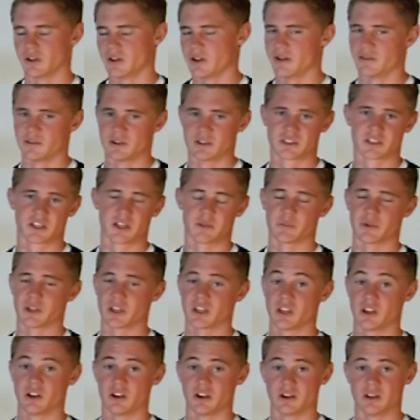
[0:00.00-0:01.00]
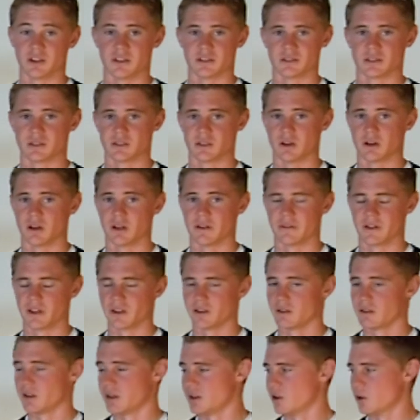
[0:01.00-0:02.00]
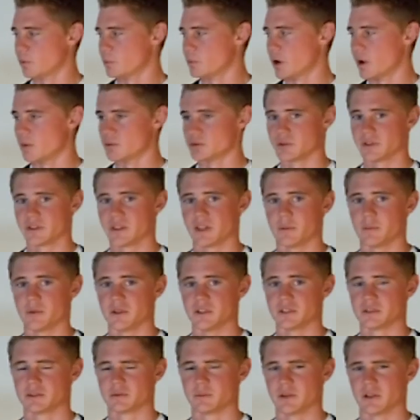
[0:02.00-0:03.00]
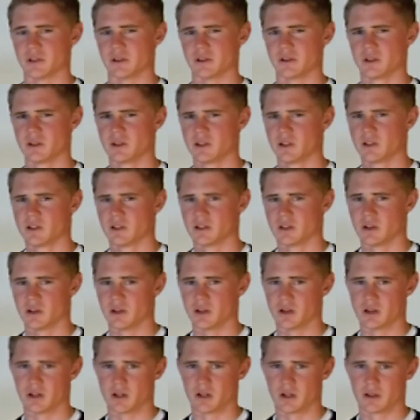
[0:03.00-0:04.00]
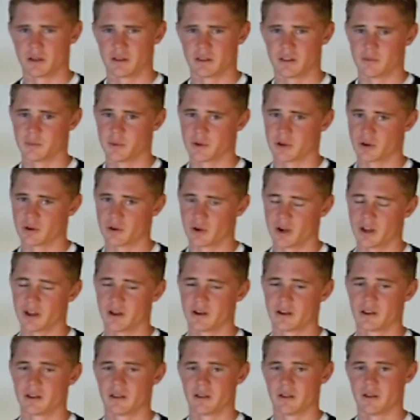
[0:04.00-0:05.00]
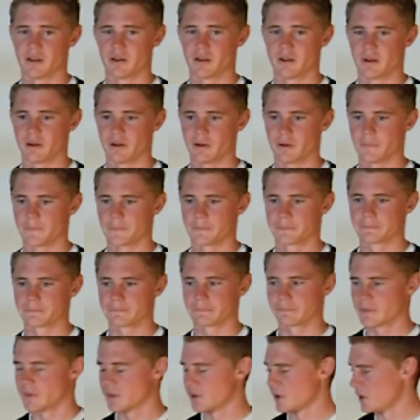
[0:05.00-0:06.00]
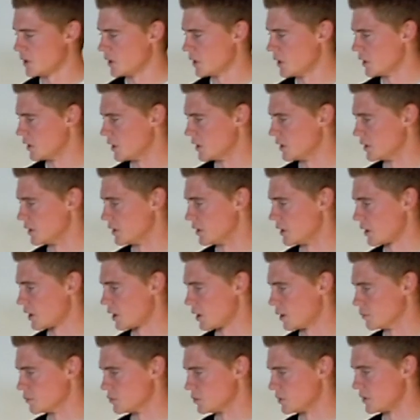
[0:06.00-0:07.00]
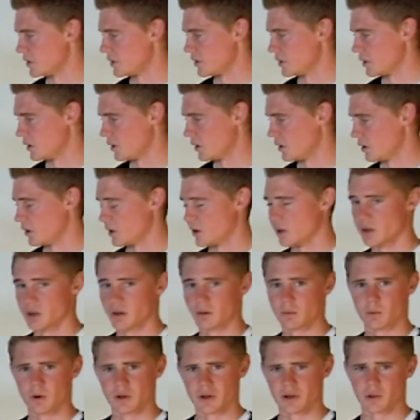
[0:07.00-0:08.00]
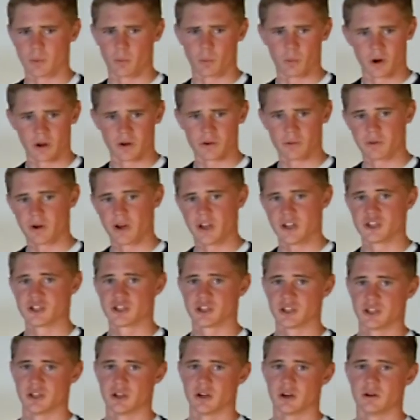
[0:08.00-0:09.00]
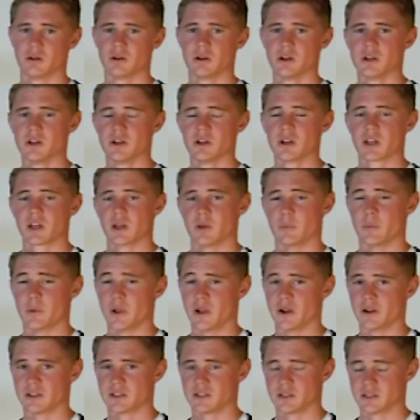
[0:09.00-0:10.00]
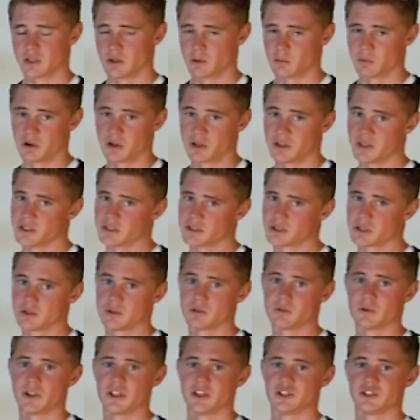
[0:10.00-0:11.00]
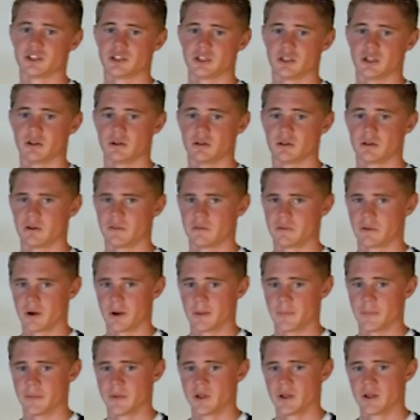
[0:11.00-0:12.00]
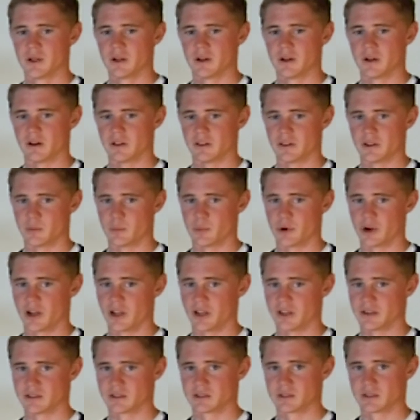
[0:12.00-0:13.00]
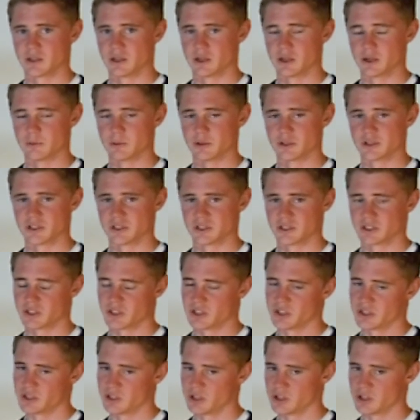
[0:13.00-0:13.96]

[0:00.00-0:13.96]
I never skip a gear, and so I've had no problems with them. It's been they've been great, and it comes with the 1-to-1 ratio compared to the 1-to-2 ratio from other brands, which is good.